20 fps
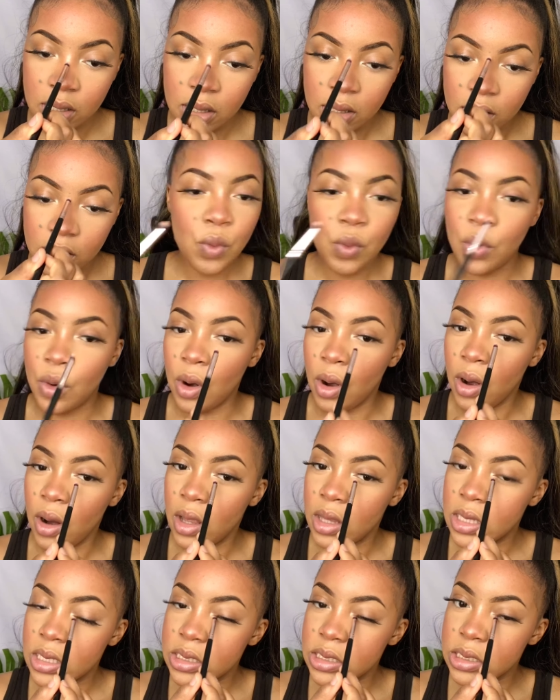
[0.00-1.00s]
Oh
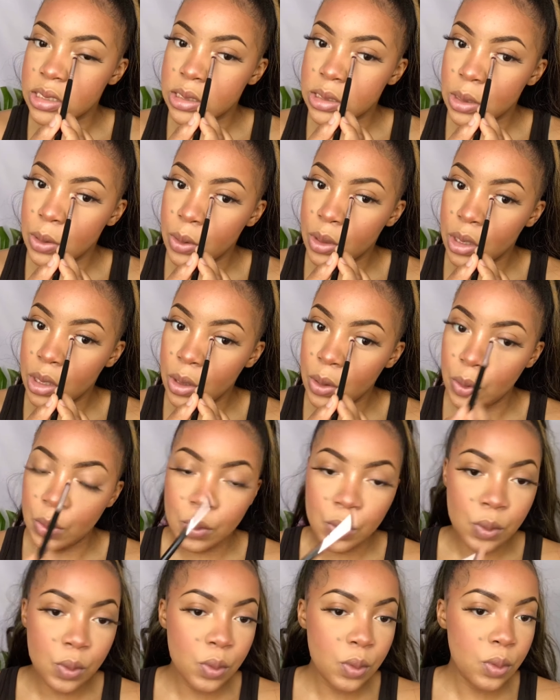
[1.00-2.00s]
girl, this is so cute.
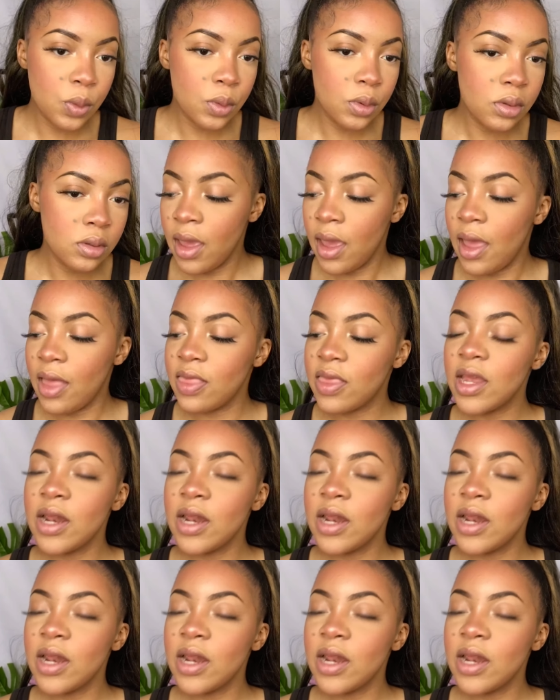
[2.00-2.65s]
And